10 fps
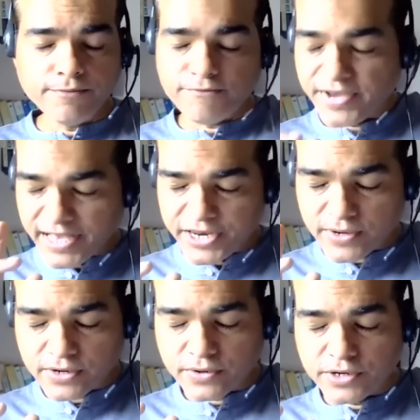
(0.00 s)
where
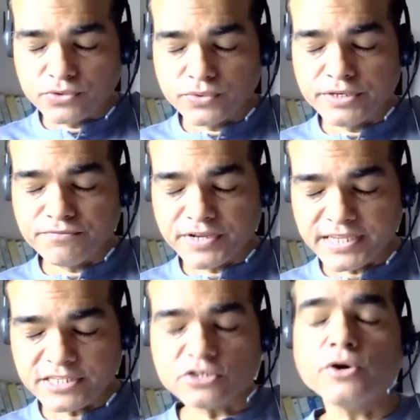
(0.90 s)
you are going to
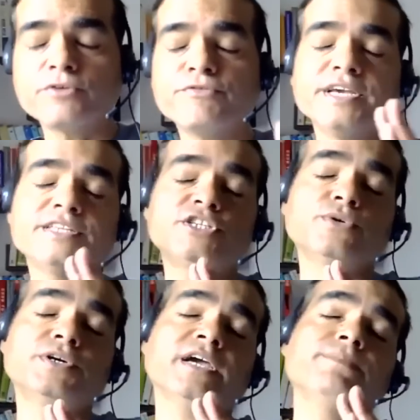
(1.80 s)
invest or waste
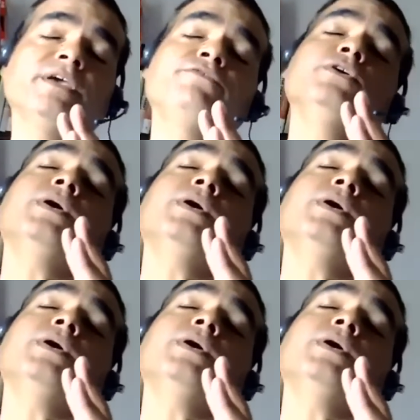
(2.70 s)
your time, if